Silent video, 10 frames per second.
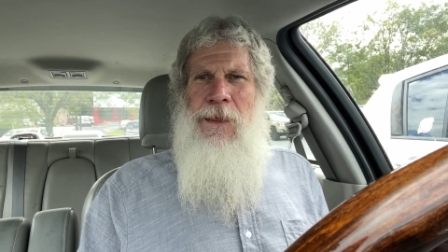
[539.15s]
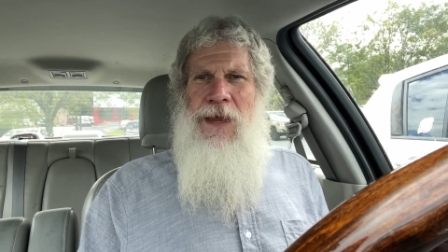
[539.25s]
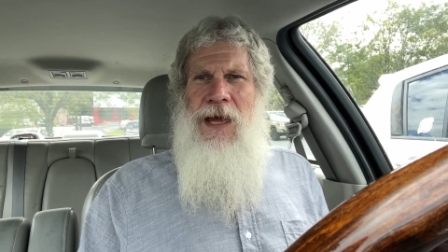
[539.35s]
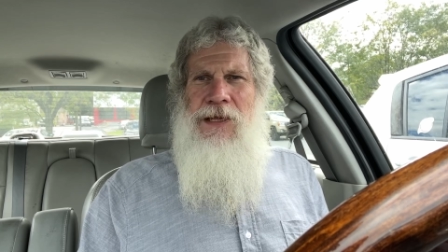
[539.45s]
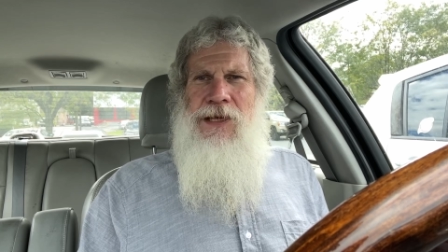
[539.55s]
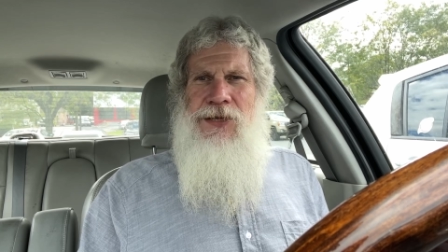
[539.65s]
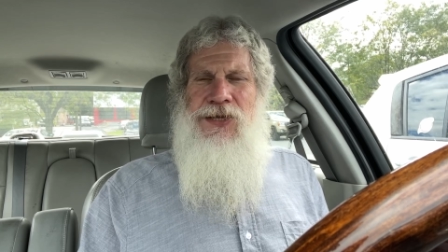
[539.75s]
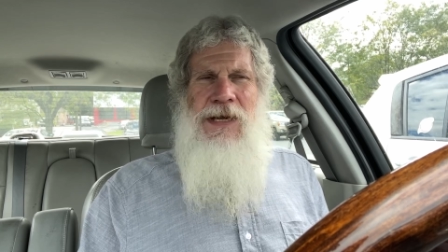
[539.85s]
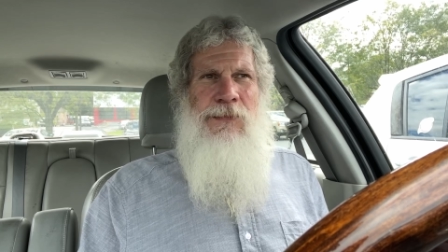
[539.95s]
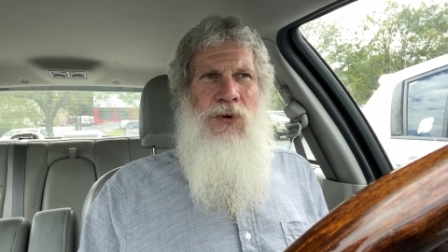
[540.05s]
that uh,
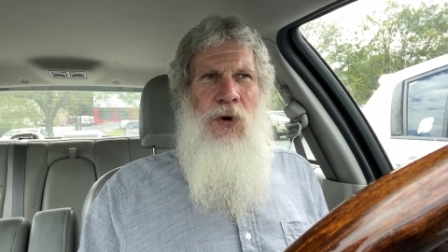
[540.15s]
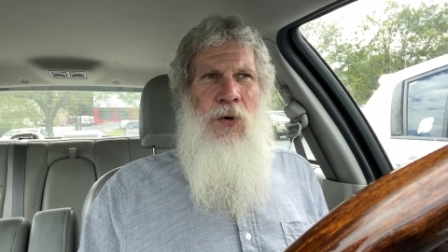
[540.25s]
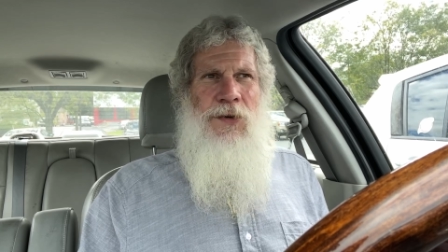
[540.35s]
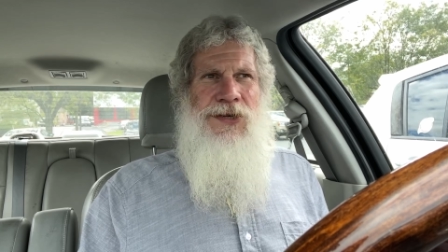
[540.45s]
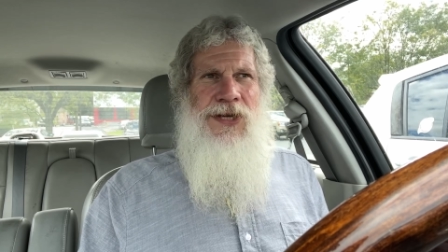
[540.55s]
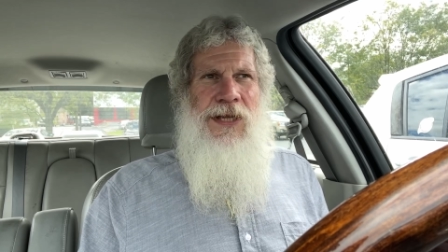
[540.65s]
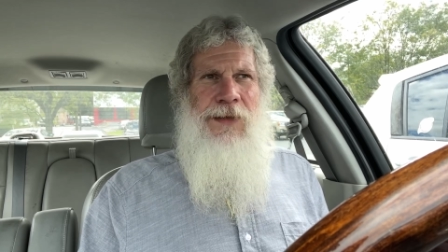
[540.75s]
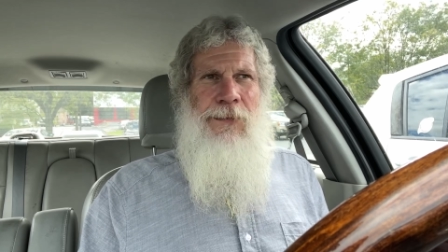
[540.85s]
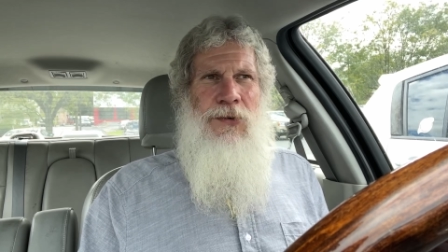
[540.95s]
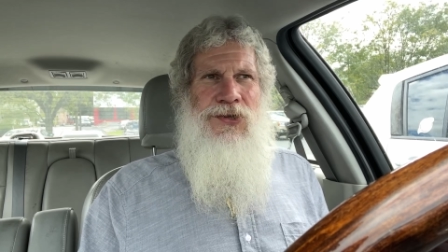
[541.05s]
seem to always get
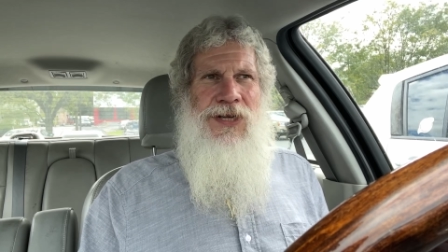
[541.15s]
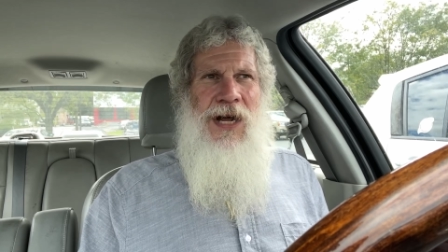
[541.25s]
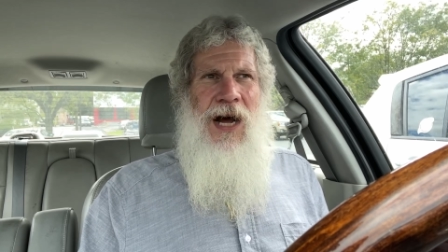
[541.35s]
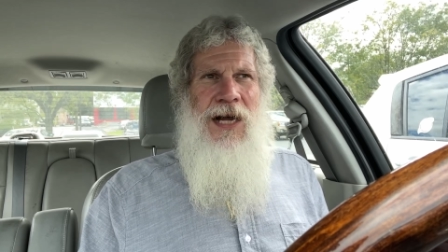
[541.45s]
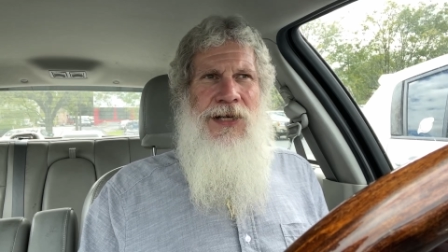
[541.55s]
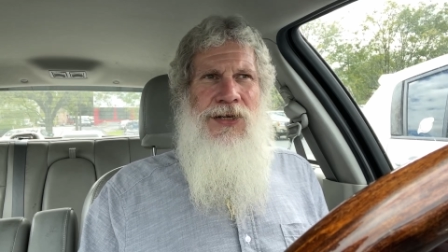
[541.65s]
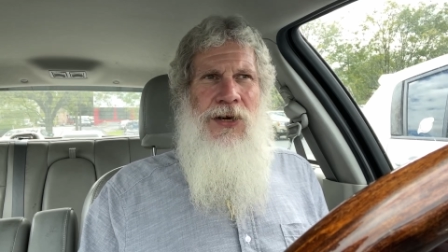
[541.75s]
the most nods